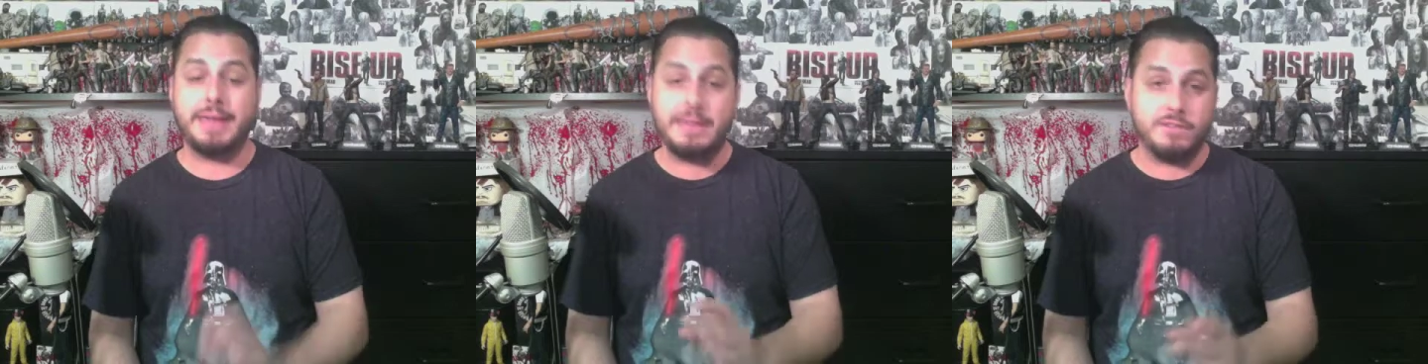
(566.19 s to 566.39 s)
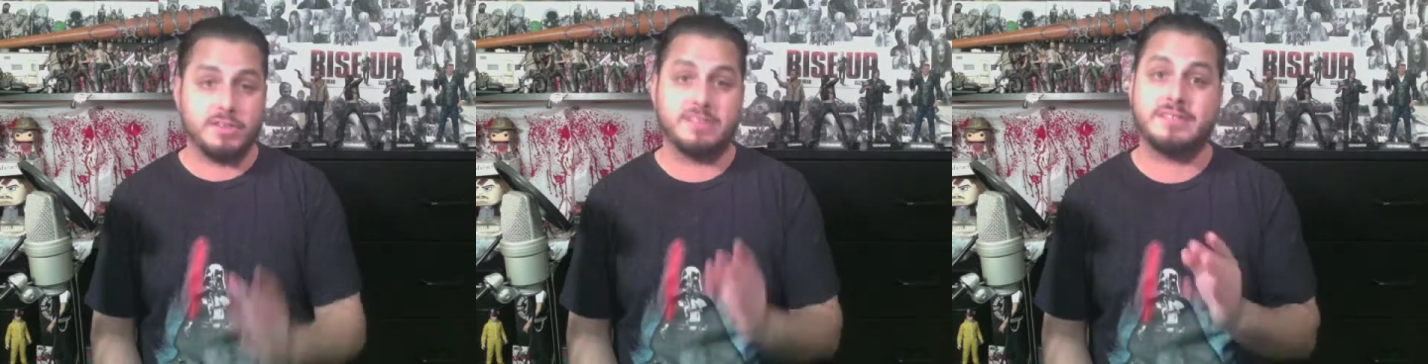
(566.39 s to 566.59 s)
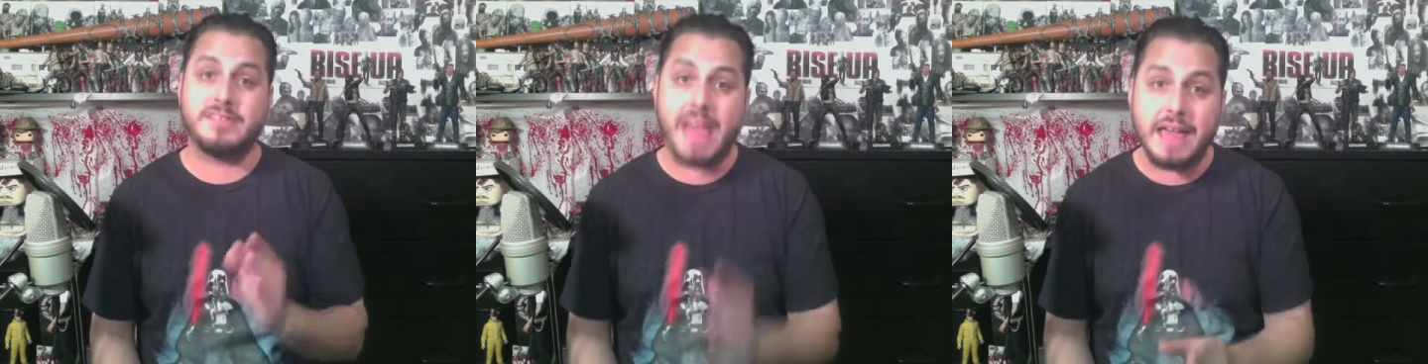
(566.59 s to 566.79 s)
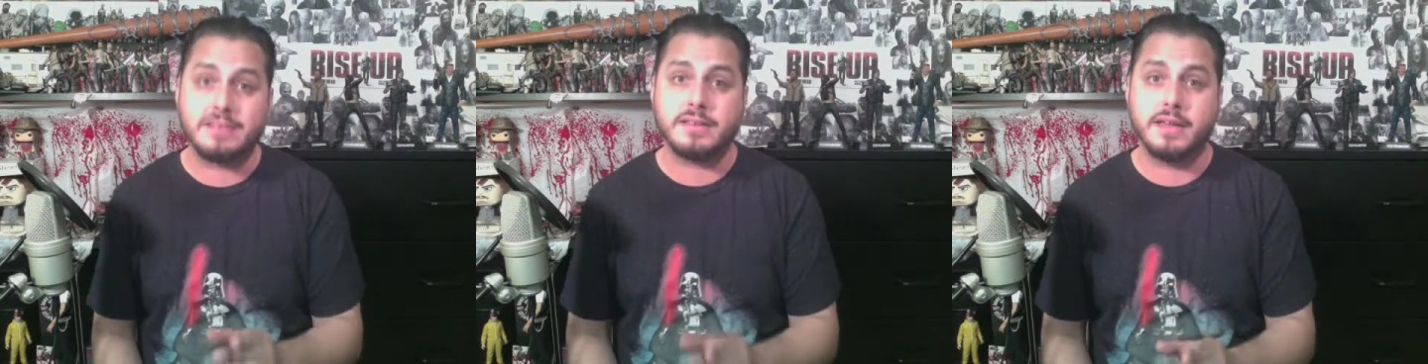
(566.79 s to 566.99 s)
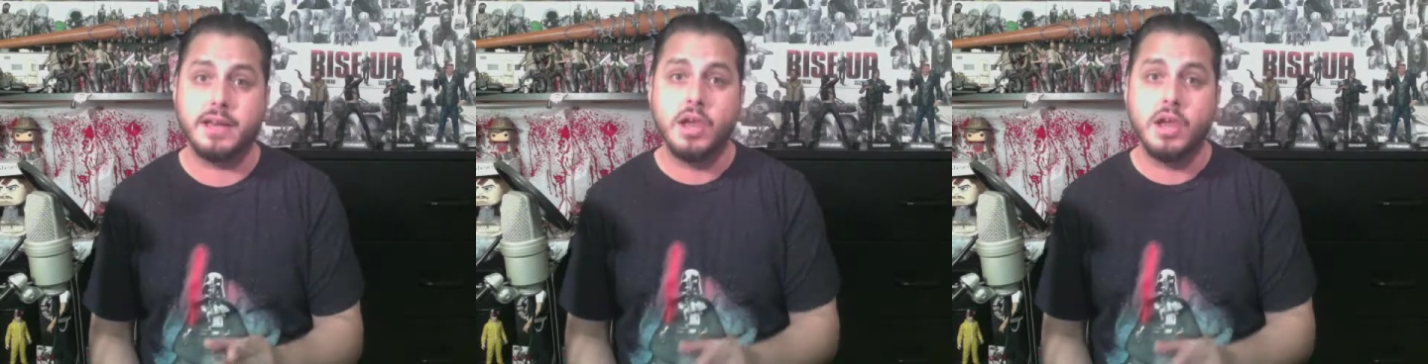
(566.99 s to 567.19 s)
He even
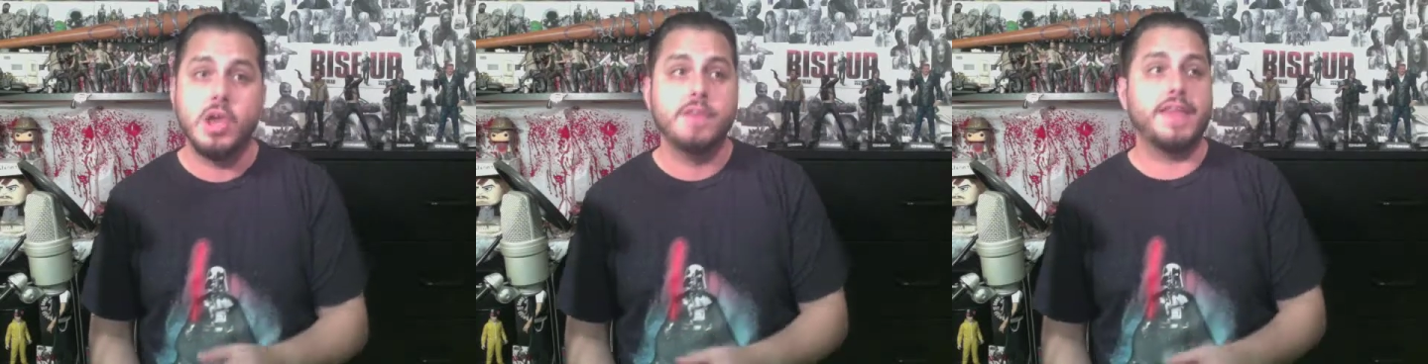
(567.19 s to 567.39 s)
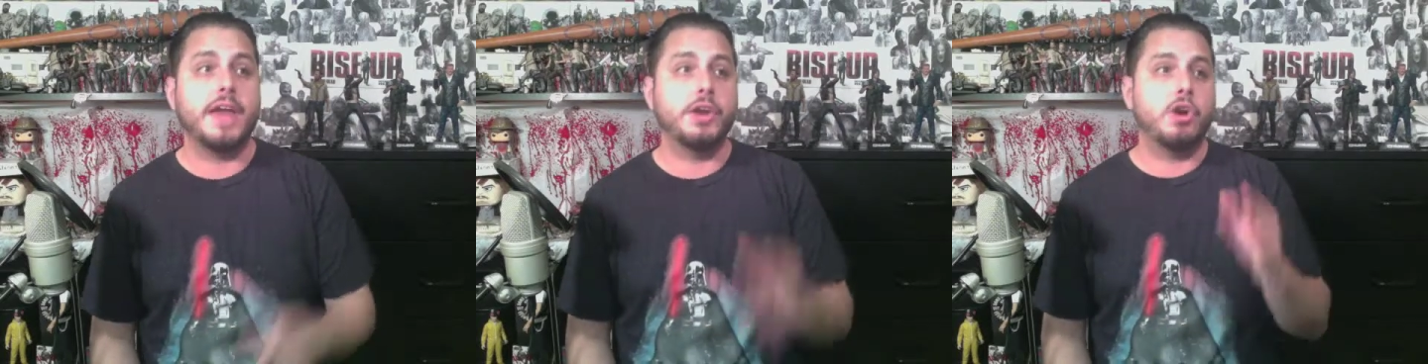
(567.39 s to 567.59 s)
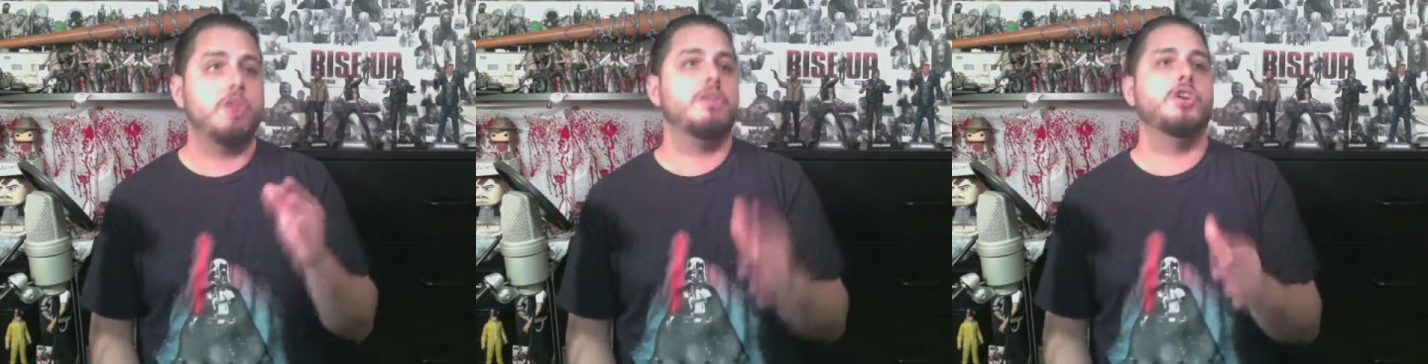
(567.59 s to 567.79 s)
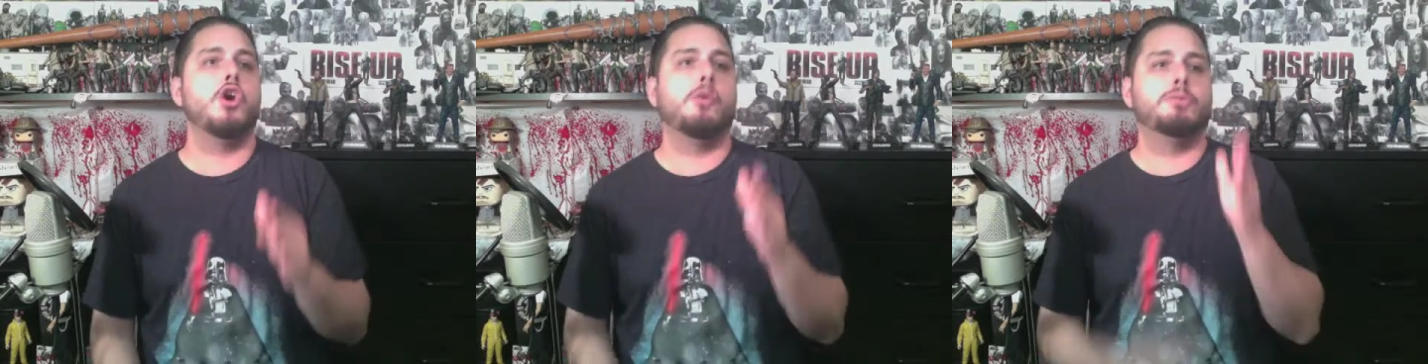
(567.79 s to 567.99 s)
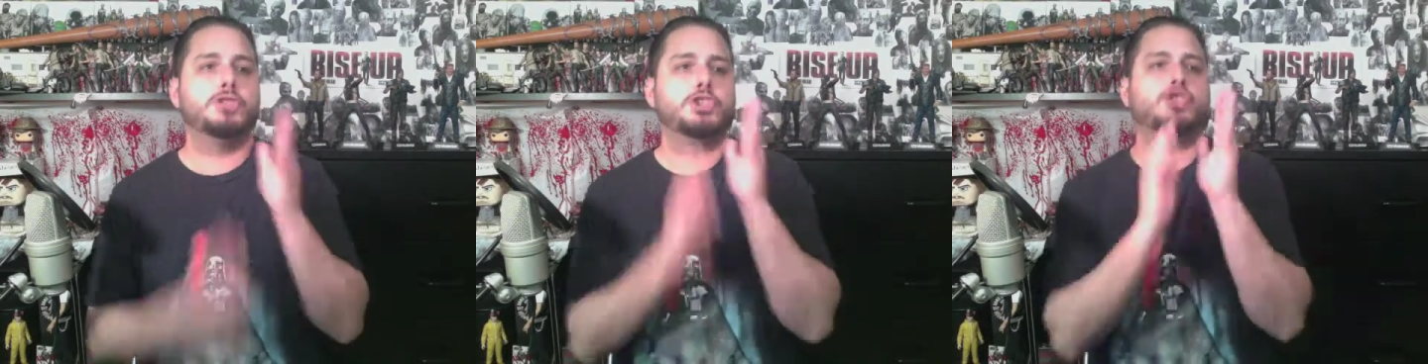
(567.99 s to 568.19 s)
says it, that you're
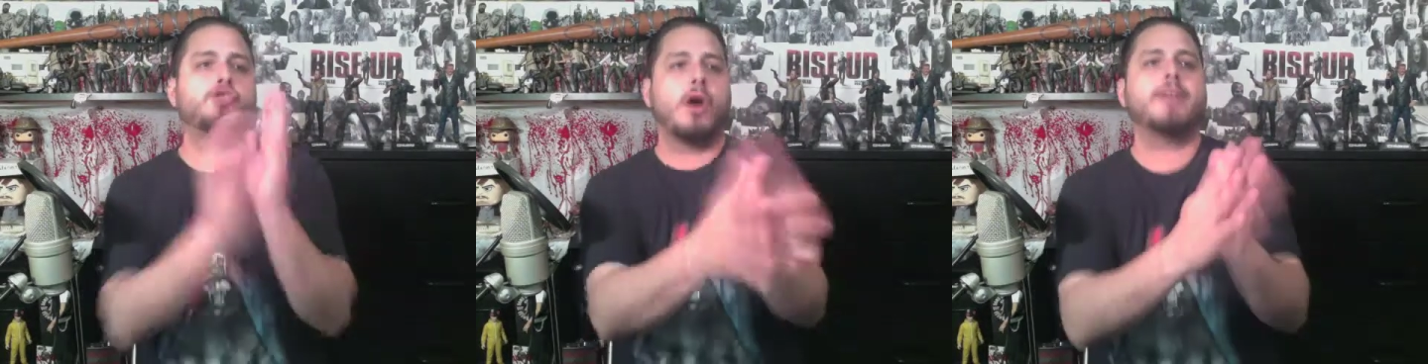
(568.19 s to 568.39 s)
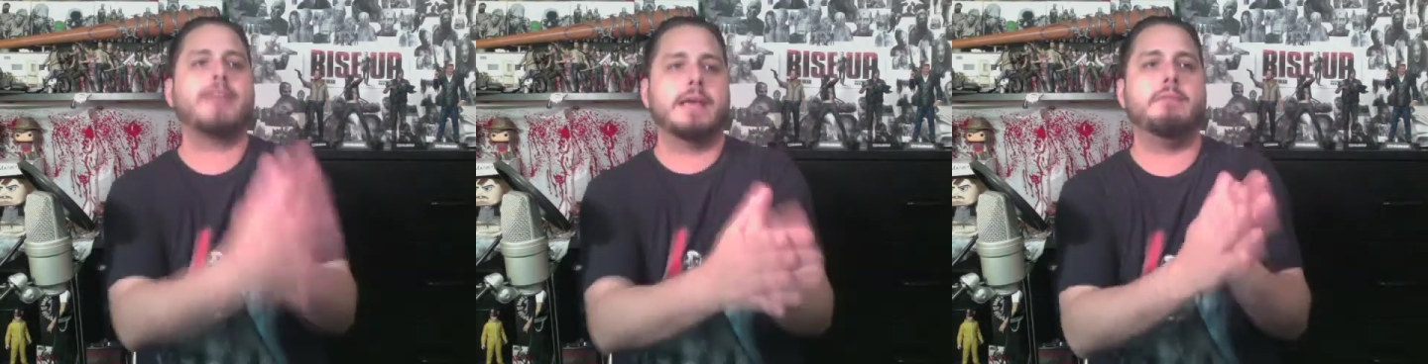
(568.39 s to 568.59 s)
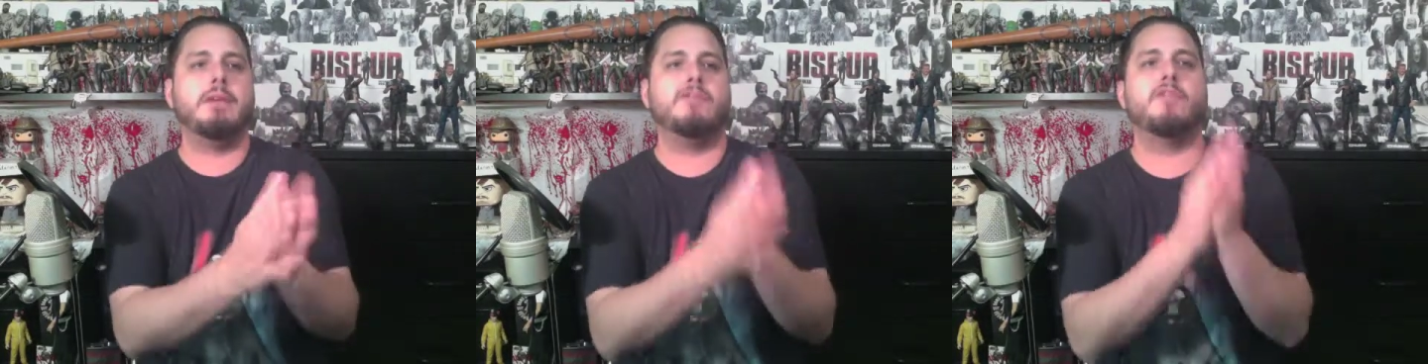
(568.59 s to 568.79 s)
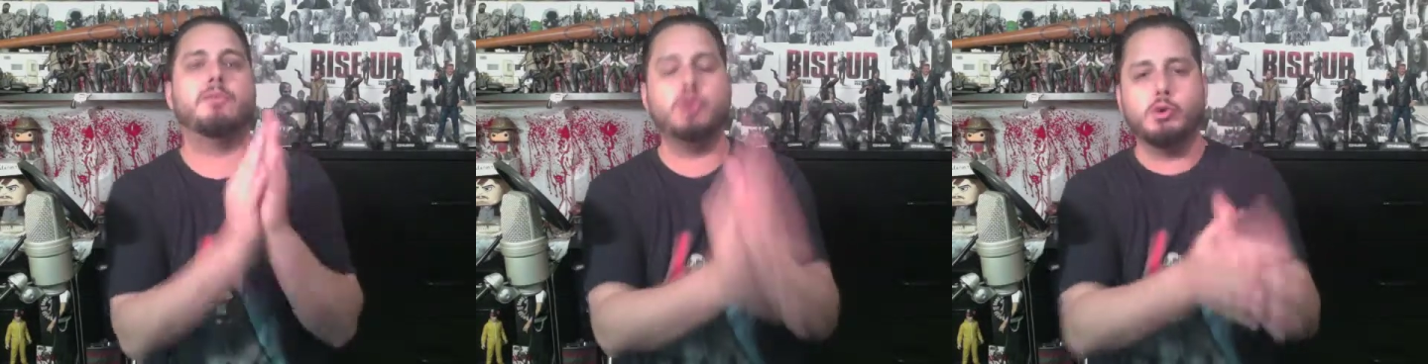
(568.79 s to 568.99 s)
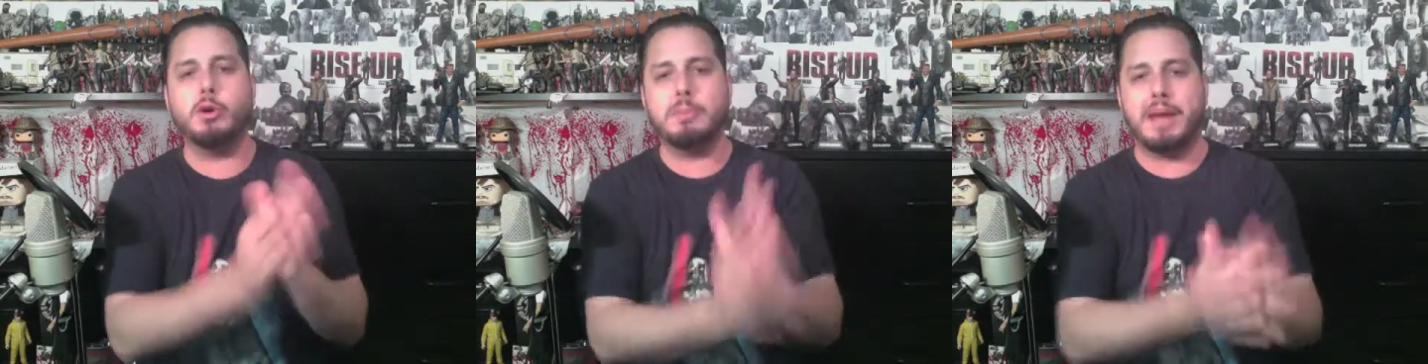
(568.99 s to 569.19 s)
obstructing me from
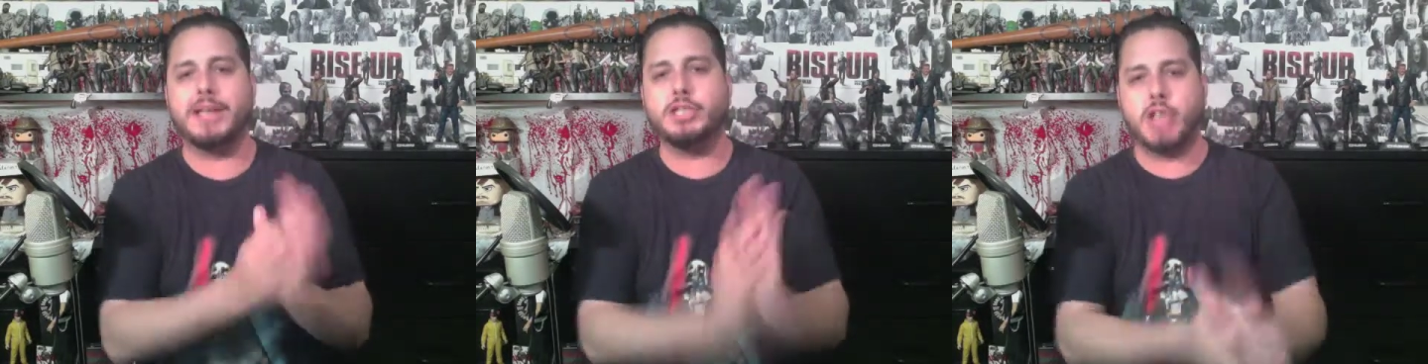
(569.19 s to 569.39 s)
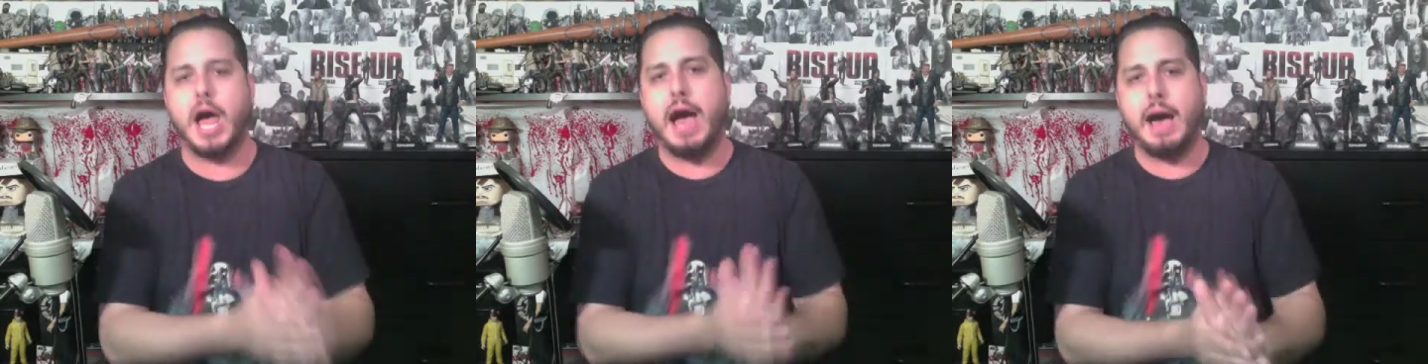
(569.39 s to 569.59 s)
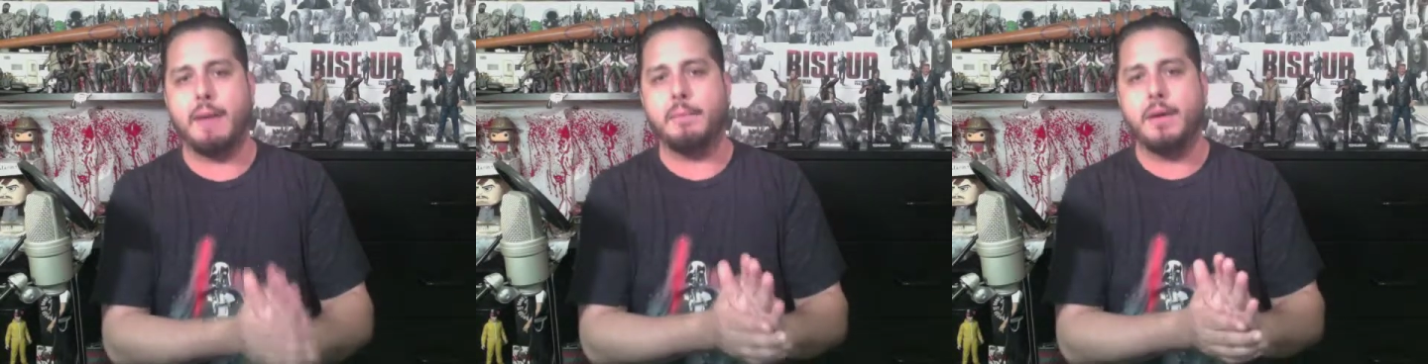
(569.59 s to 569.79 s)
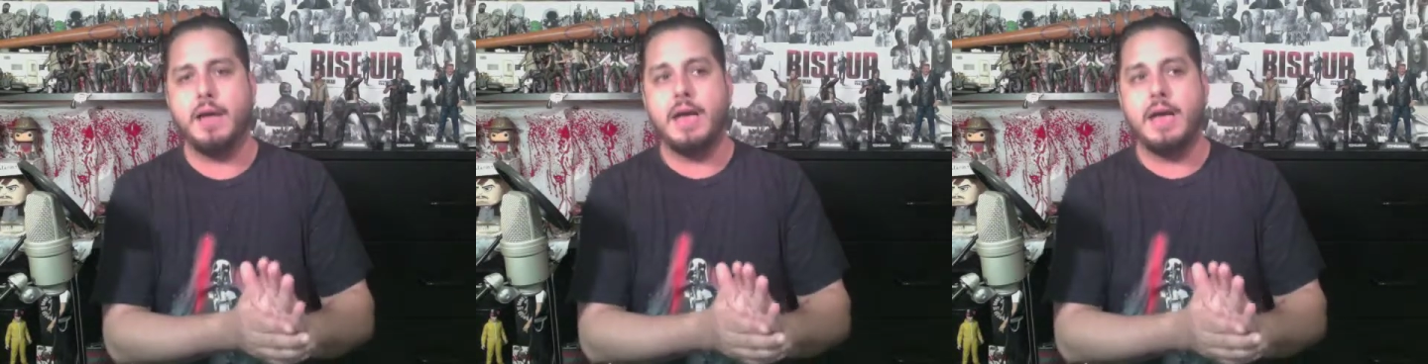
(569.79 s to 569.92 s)
doing my job.